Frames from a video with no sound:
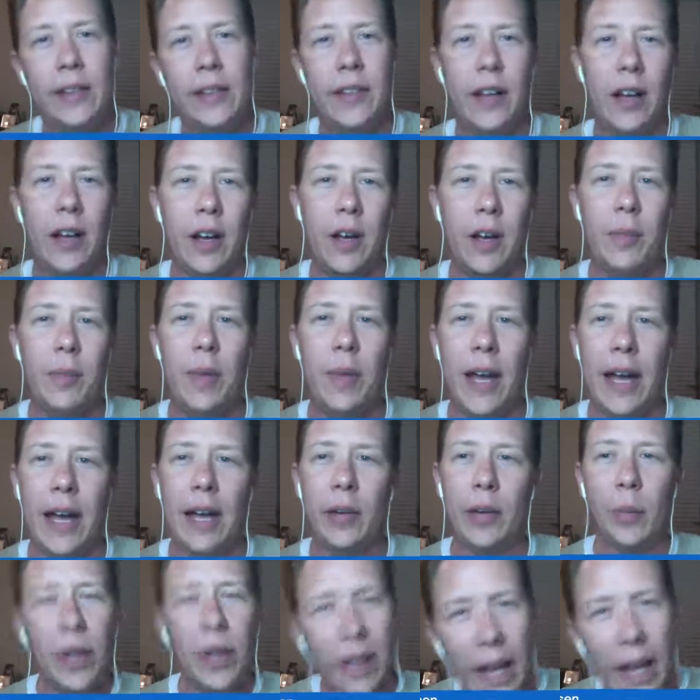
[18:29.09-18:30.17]
and
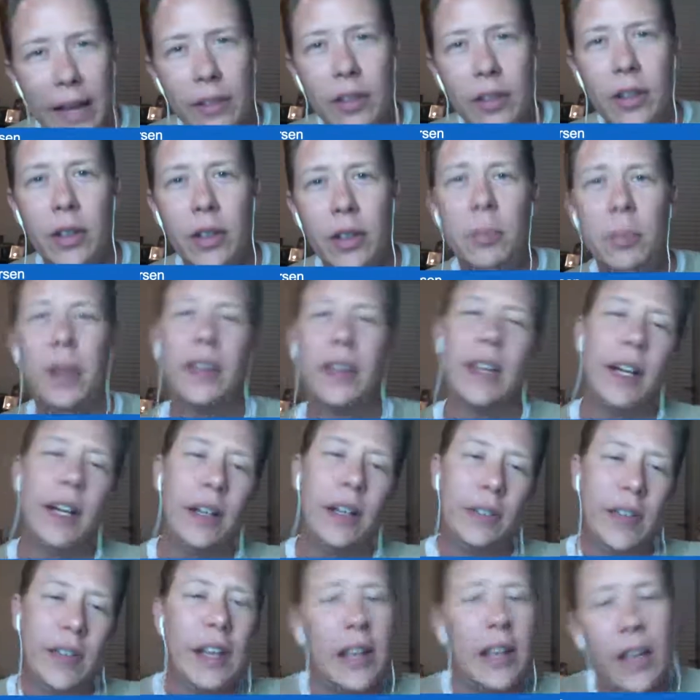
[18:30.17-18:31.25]
we liked them, but they
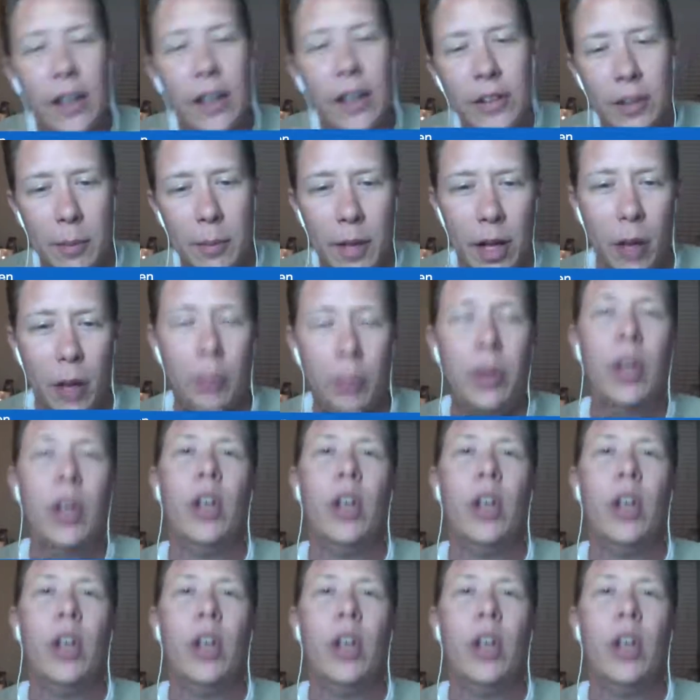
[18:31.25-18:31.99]
needed some help.